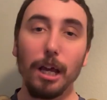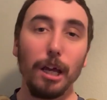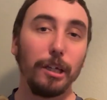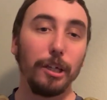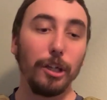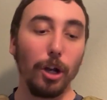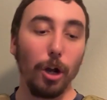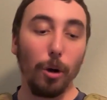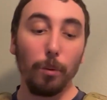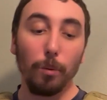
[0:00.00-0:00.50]

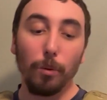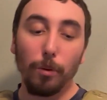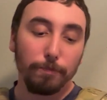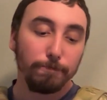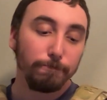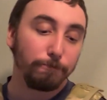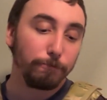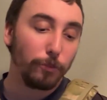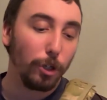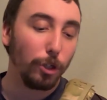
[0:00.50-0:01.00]

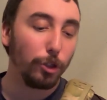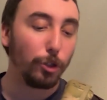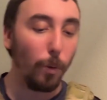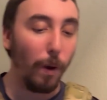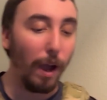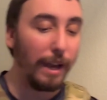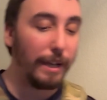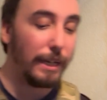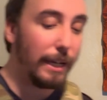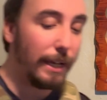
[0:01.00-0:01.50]
Do
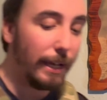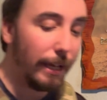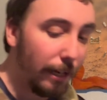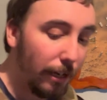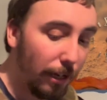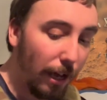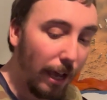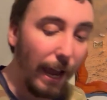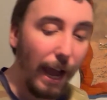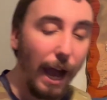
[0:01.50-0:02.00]
I need
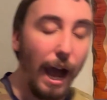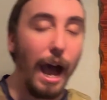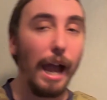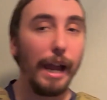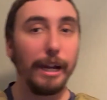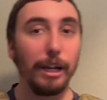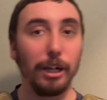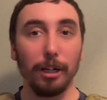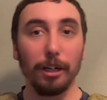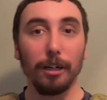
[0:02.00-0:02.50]
a
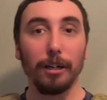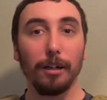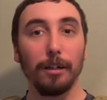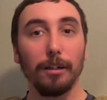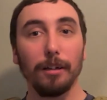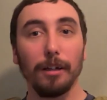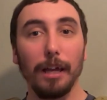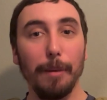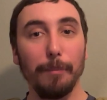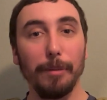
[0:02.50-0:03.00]
higher
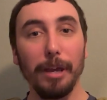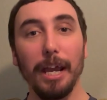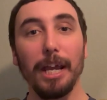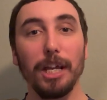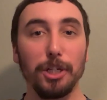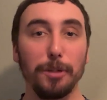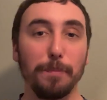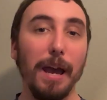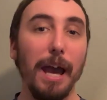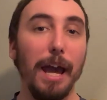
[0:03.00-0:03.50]

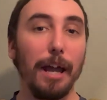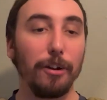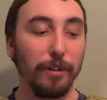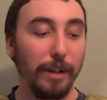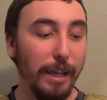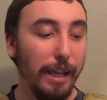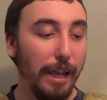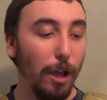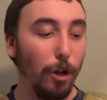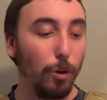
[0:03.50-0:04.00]
mAh
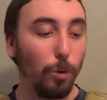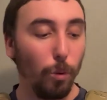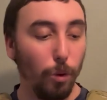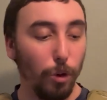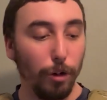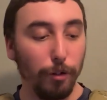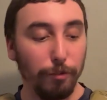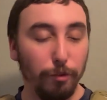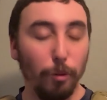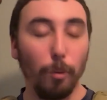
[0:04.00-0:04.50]
battery in
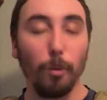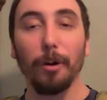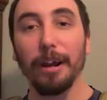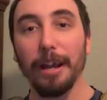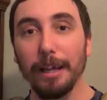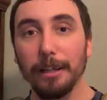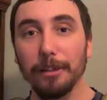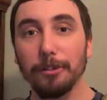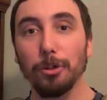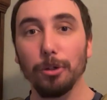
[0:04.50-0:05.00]
order for
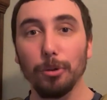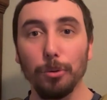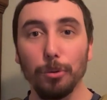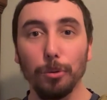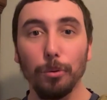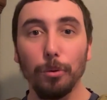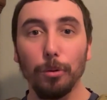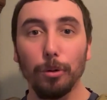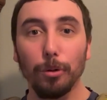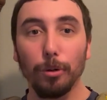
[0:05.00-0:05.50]
it
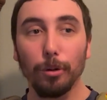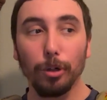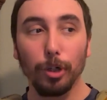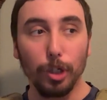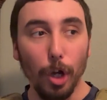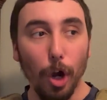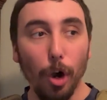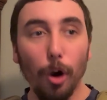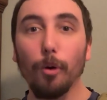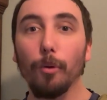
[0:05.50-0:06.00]
to
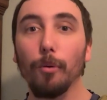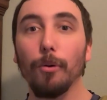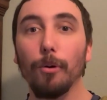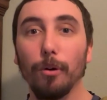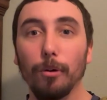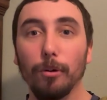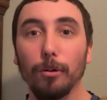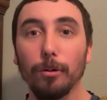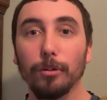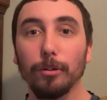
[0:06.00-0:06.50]
go
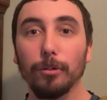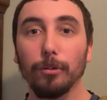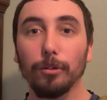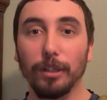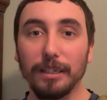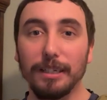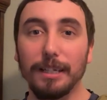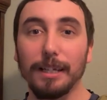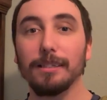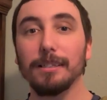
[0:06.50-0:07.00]
the
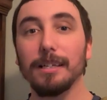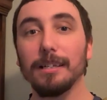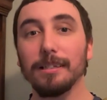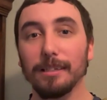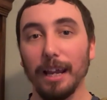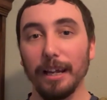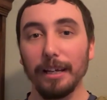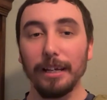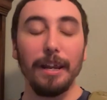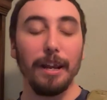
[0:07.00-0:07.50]
distance
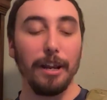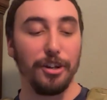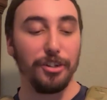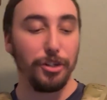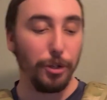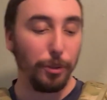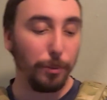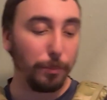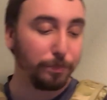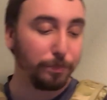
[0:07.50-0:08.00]
I need it to?